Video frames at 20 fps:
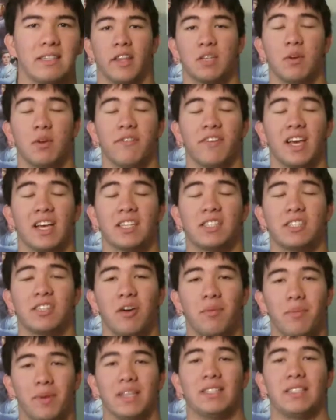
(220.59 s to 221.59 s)
This movie has
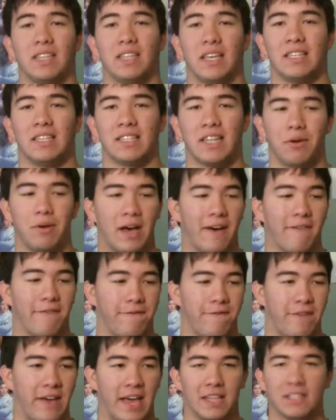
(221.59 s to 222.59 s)
so many scenes that will
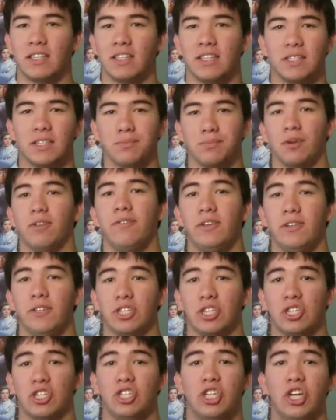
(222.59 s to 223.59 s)
have fans of these
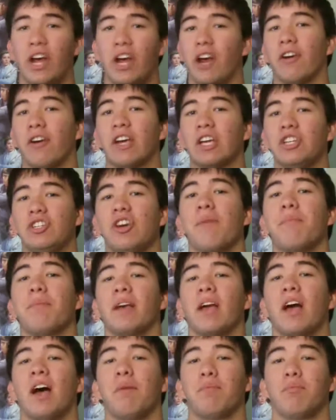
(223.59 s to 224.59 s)
movies just cheering,
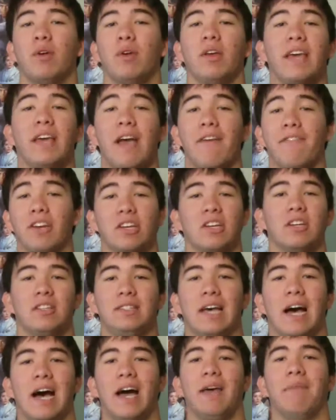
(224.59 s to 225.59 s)
jumping up, really having a
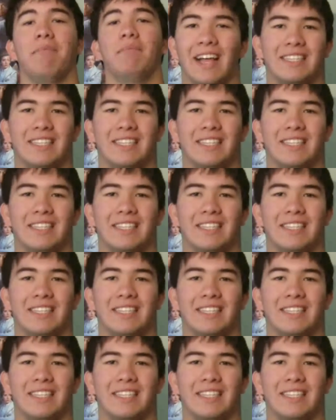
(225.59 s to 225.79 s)
good time.